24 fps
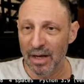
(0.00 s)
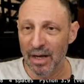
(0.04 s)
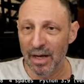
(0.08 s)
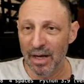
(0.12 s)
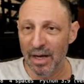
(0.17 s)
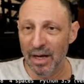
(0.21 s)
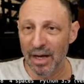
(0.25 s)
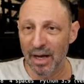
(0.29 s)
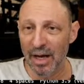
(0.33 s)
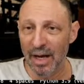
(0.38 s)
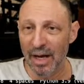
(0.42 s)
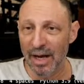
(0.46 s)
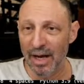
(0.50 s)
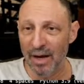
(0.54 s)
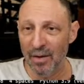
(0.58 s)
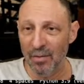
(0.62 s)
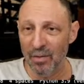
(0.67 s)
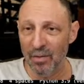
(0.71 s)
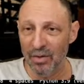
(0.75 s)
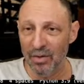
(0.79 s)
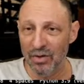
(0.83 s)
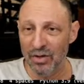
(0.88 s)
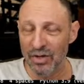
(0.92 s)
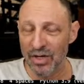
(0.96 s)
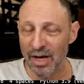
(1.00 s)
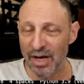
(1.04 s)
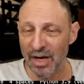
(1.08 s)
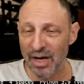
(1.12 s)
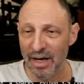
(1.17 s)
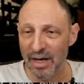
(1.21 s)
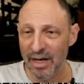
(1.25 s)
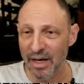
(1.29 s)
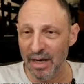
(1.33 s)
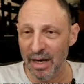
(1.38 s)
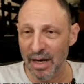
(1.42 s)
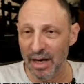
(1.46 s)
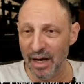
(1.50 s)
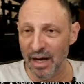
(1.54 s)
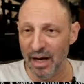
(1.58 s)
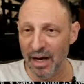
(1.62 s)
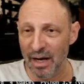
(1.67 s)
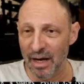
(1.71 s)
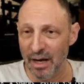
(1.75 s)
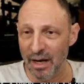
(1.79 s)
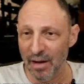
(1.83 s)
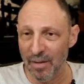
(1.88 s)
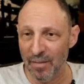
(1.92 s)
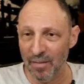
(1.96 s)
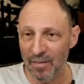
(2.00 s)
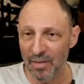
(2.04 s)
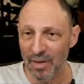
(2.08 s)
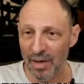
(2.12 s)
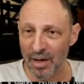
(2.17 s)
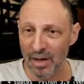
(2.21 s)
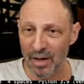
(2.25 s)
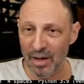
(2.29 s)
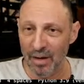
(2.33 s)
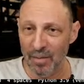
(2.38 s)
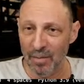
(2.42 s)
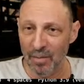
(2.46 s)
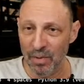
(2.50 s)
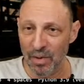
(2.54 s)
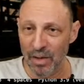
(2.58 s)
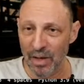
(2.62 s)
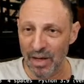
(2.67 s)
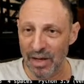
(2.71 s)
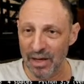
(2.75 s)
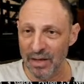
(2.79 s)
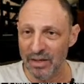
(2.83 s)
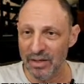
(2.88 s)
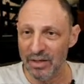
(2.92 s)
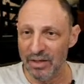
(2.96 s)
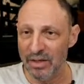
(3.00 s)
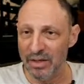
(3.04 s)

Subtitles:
And we'll say a place